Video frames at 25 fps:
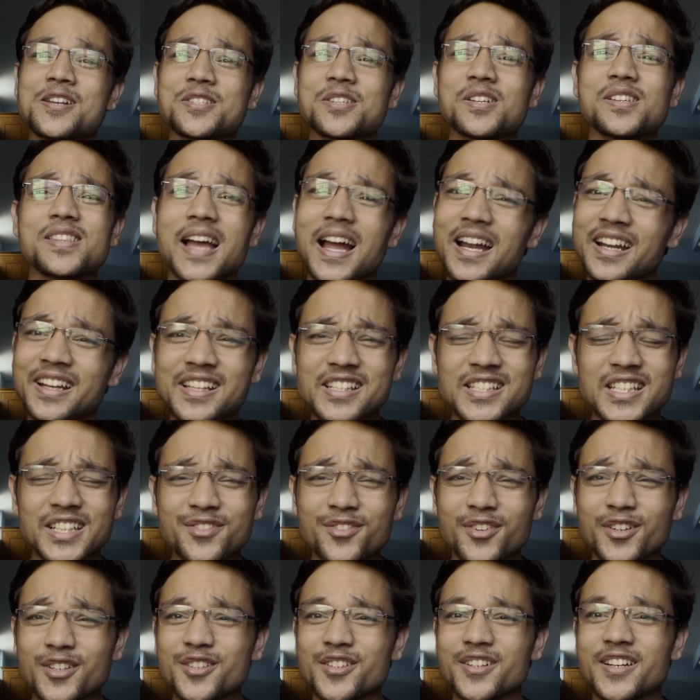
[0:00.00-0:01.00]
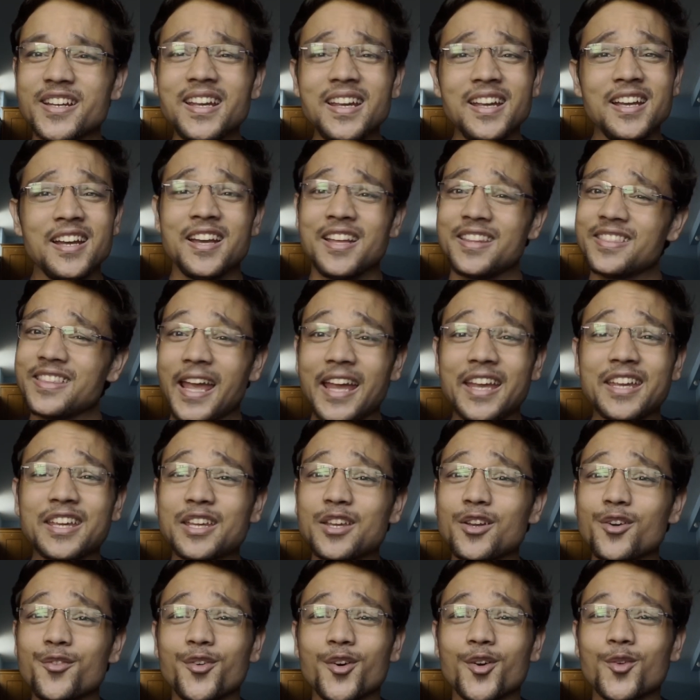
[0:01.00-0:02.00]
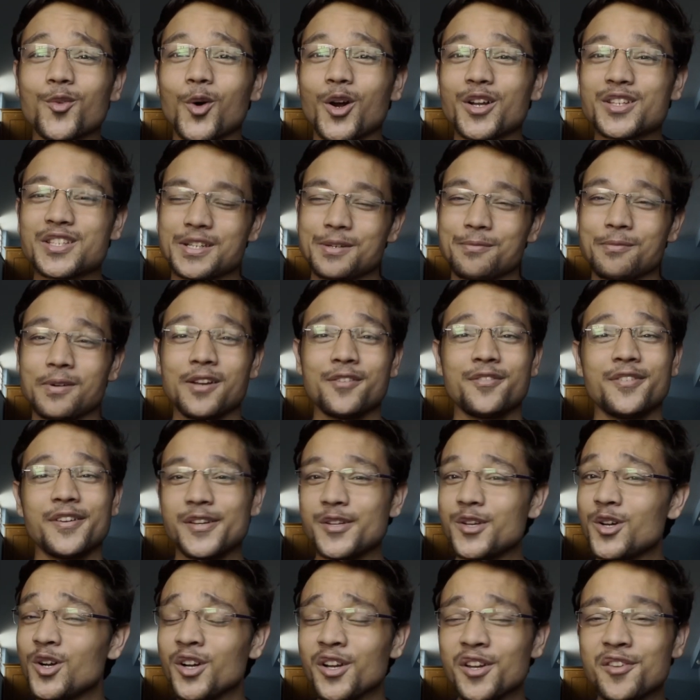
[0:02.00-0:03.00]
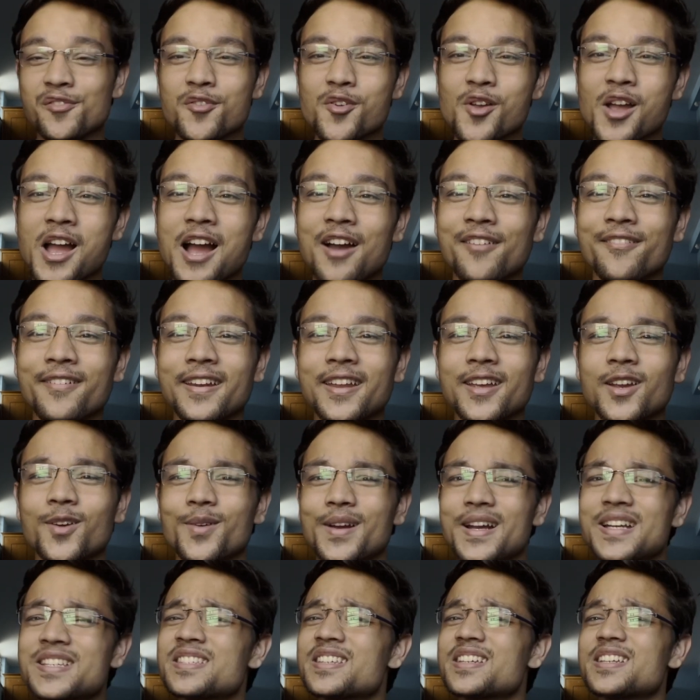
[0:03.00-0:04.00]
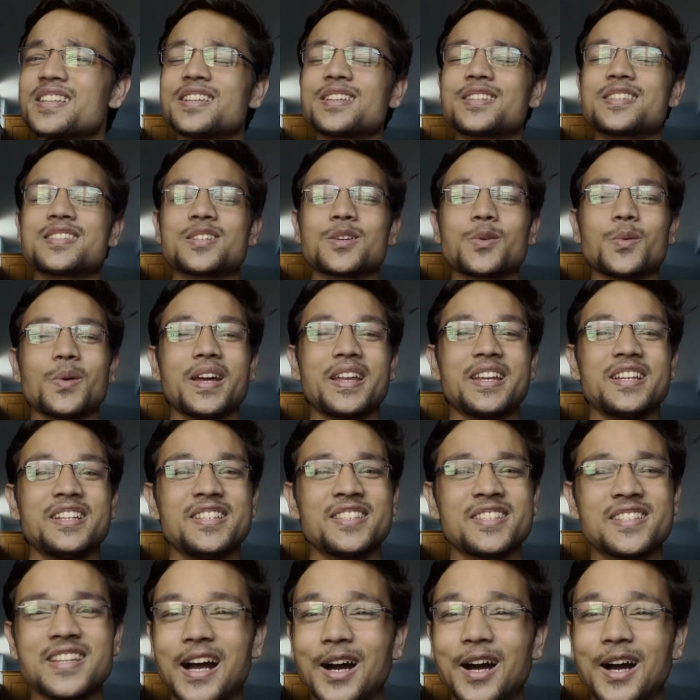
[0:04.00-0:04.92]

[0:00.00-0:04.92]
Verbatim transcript: so that is it for today Thank you for watching my video. If you have any questions, queries,